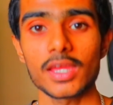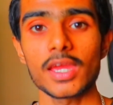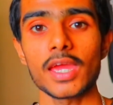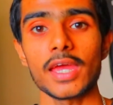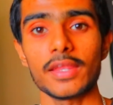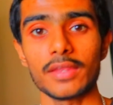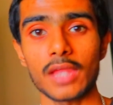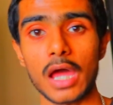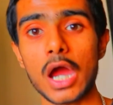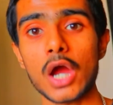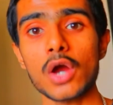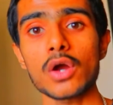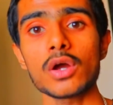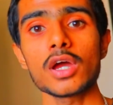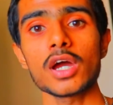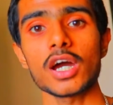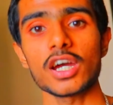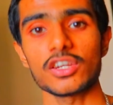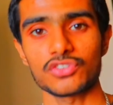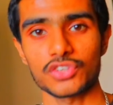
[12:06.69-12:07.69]
And
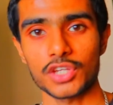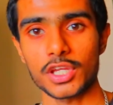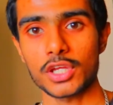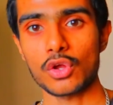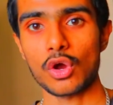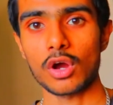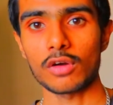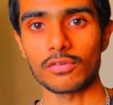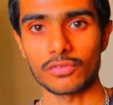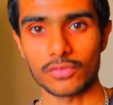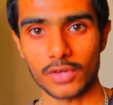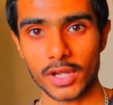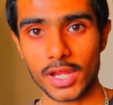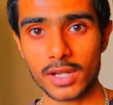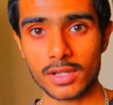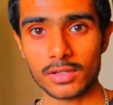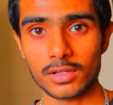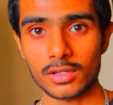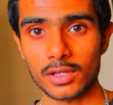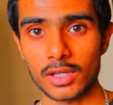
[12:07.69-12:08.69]
now a shade of
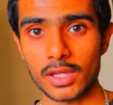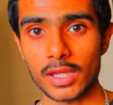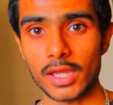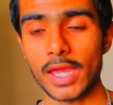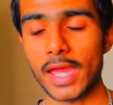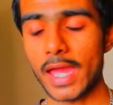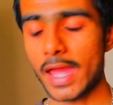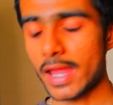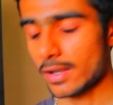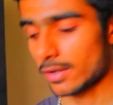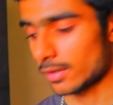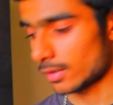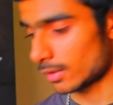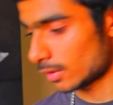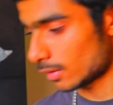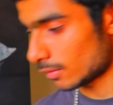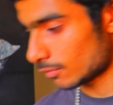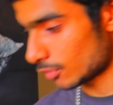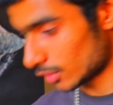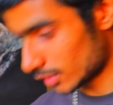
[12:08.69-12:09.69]
red,
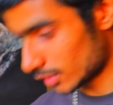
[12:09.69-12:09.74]
and for